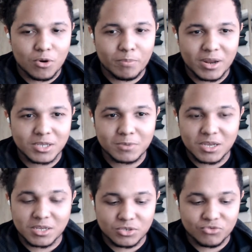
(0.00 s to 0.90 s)
opinions.
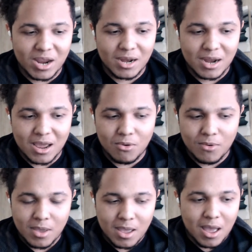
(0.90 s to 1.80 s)
Because right now,
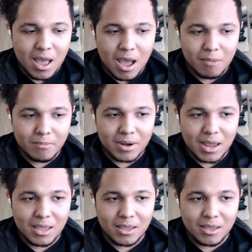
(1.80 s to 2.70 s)

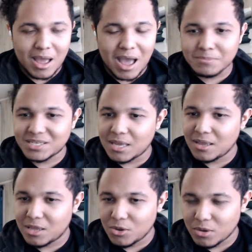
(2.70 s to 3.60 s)
I'm
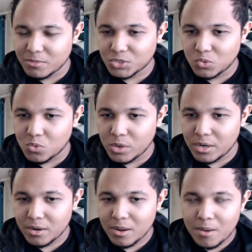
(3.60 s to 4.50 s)
saying Gilgamesh will
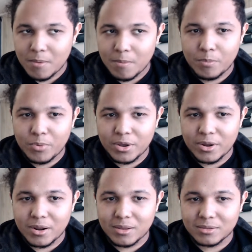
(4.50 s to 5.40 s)
win,
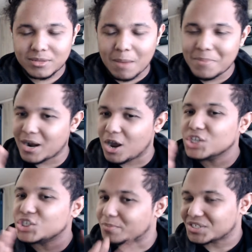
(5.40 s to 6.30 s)
but I'm not
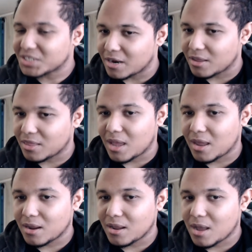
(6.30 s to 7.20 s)
100% on that.
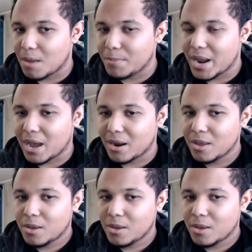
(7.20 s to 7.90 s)
I'm not.